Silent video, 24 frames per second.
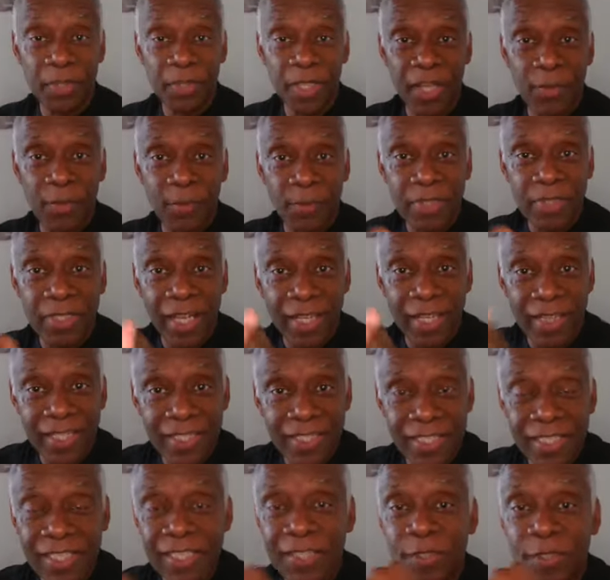It was like,
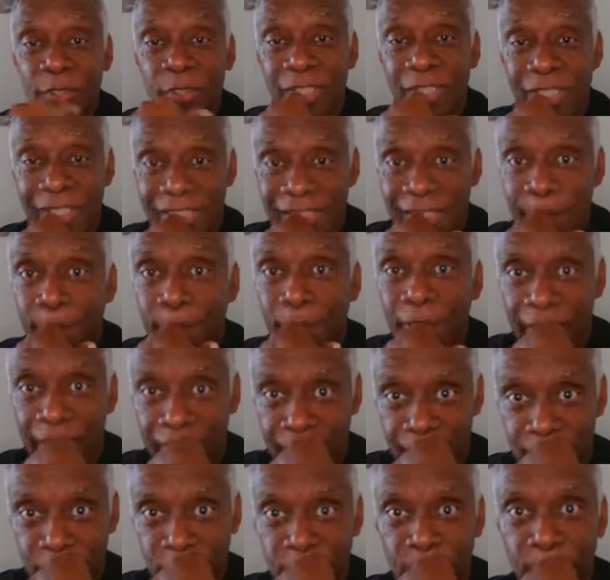this is your discipline.
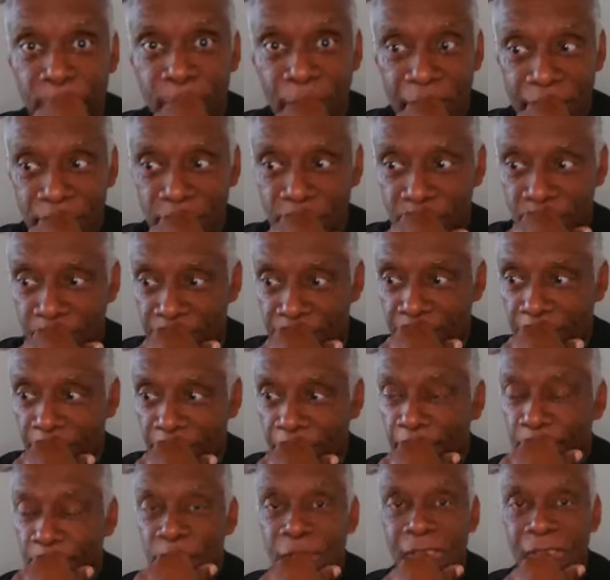This is your punishment.
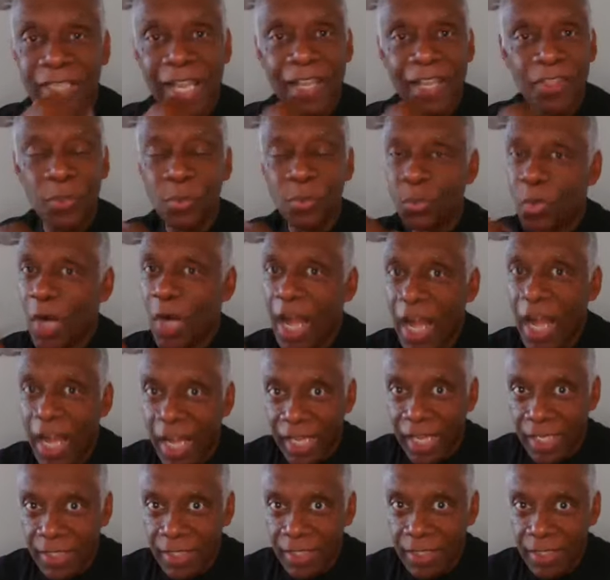Just like the
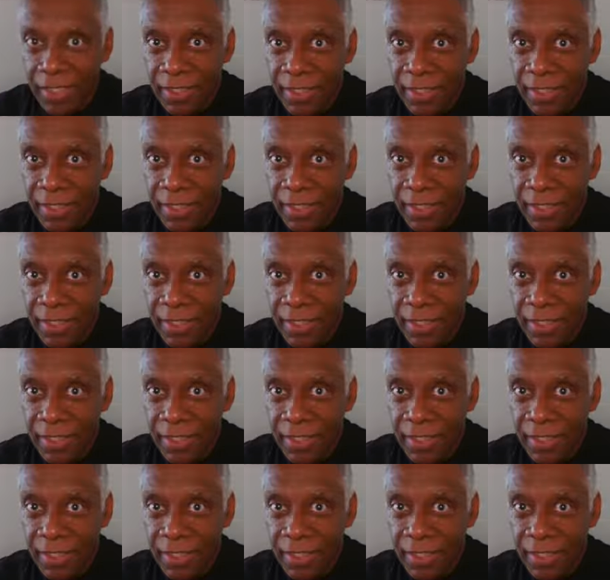rod.